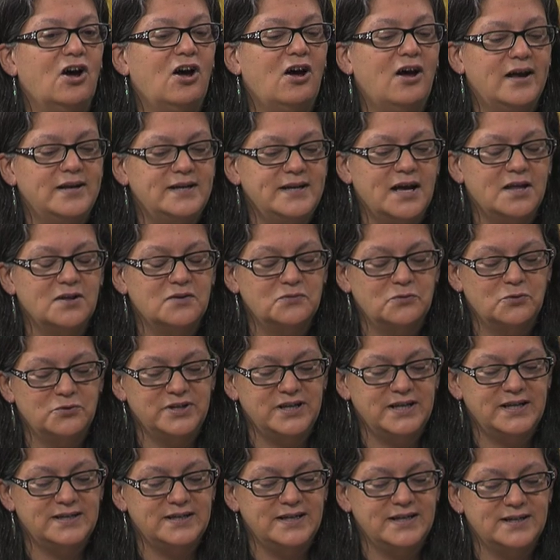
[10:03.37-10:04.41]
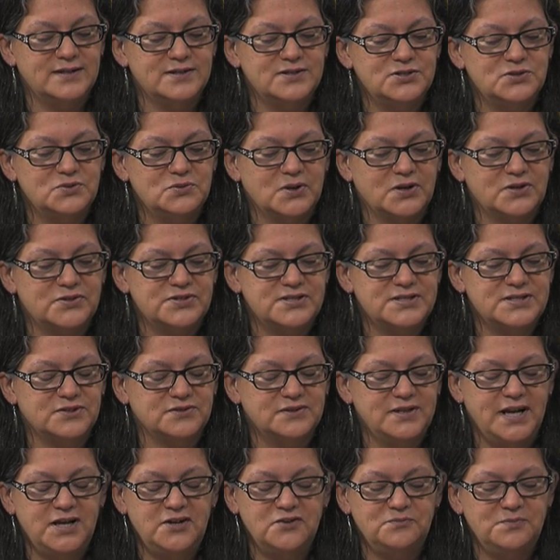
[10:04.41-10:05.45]
non-California Indians who are
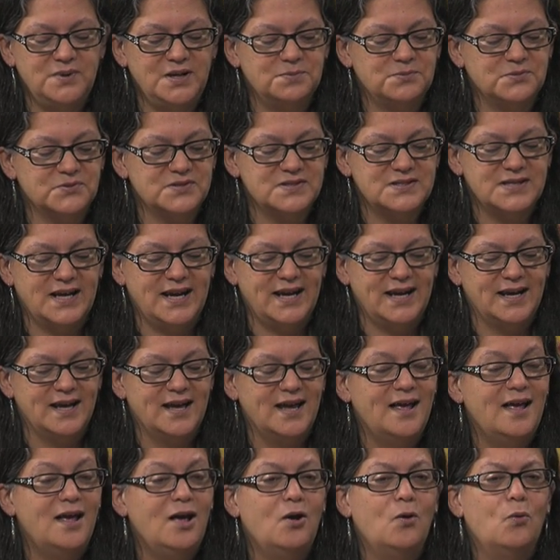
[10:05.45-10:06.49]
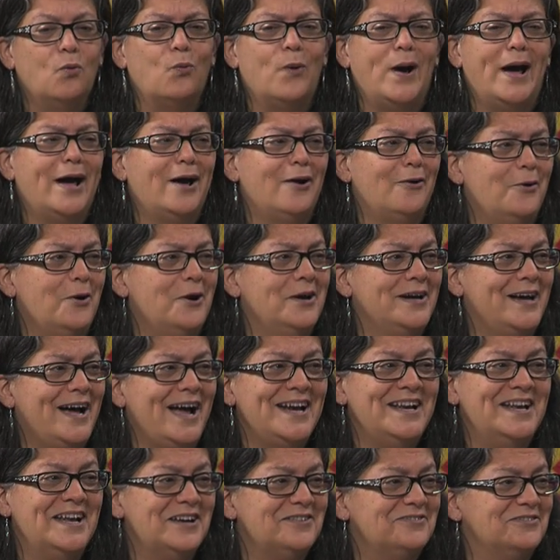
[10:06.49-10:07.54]
still Native people saying, wow,
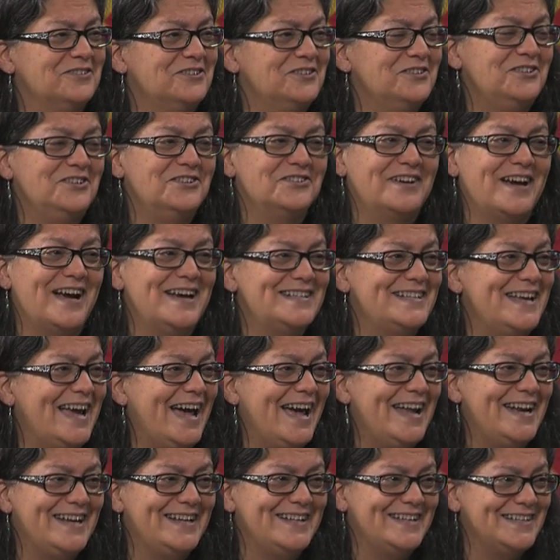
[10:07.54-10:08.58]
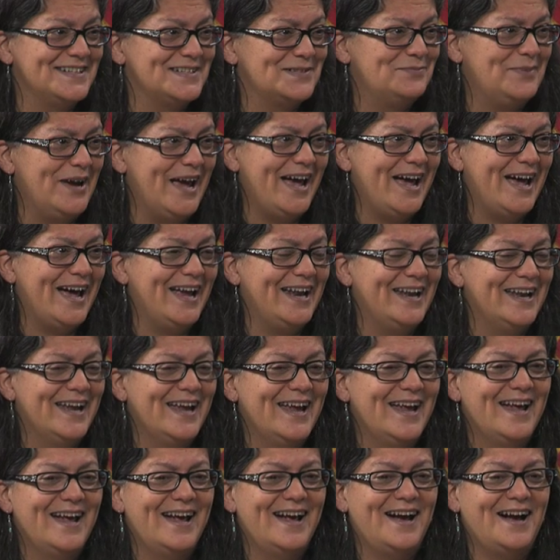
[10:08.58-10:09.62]
I never knew you guys had it this bad.
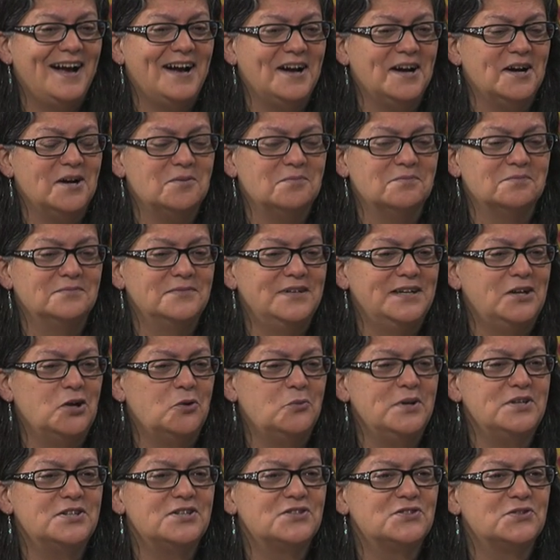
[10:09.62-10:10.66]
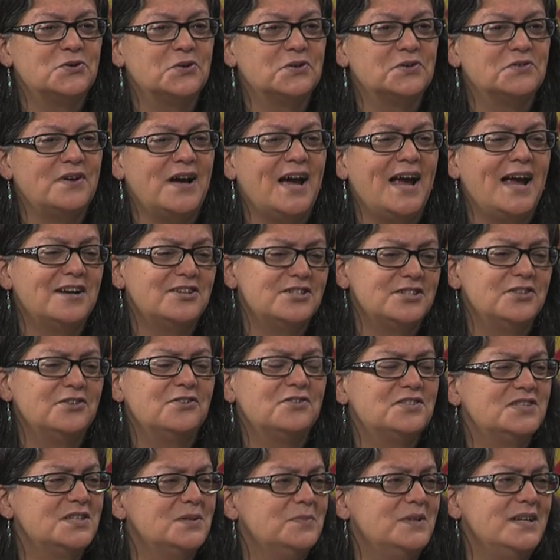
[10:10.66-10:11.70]
You know, we just sort of, I actually
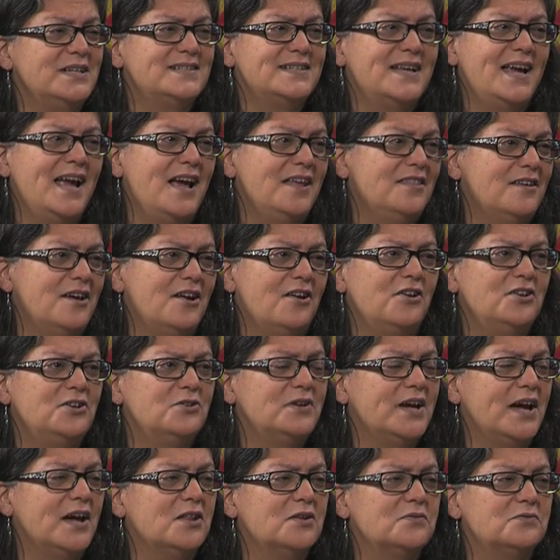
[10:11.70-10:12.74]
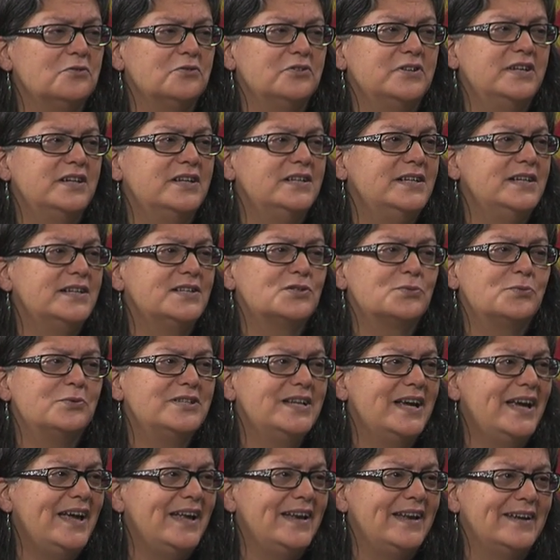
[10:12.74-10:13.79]
heard somebody say, I thought all you California Indians were
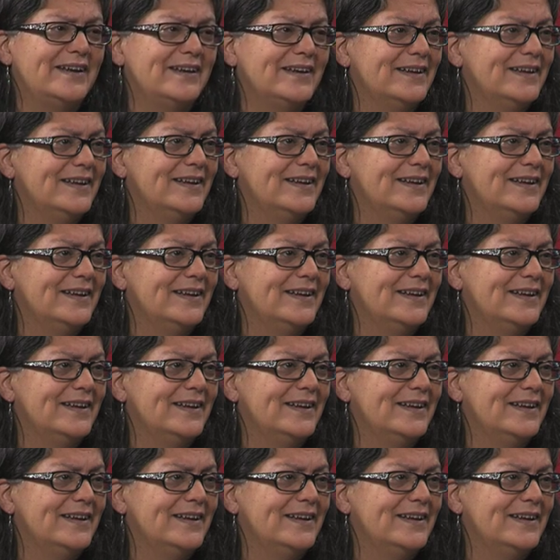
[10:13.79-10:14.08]
dead.